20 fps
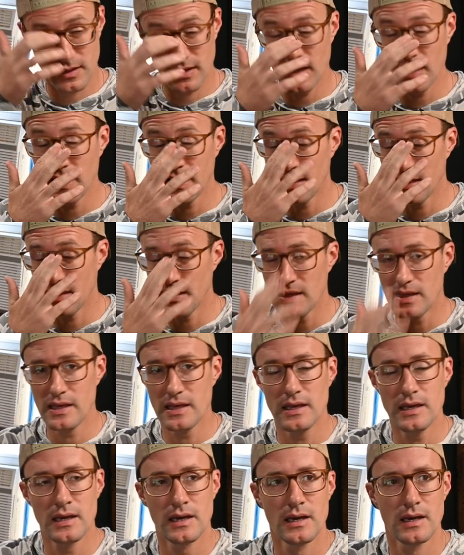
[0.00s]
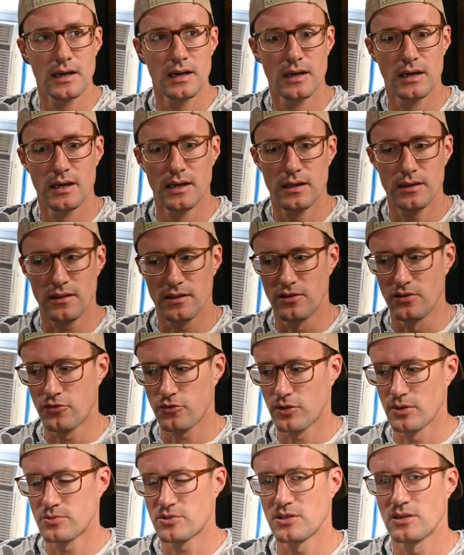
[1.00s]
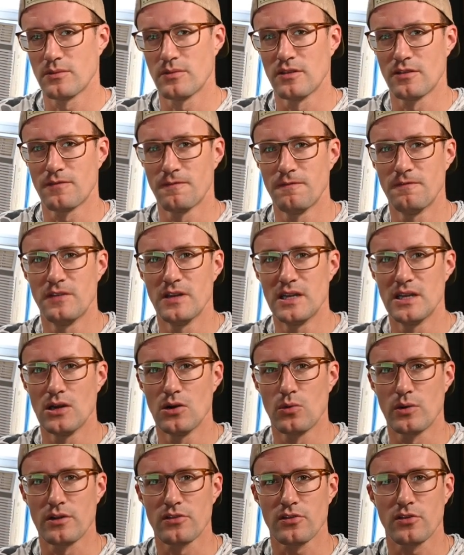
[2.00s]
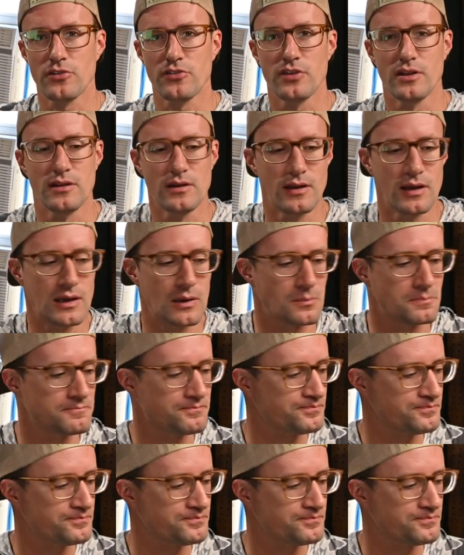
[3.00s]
in the description of this video when it's all said and done.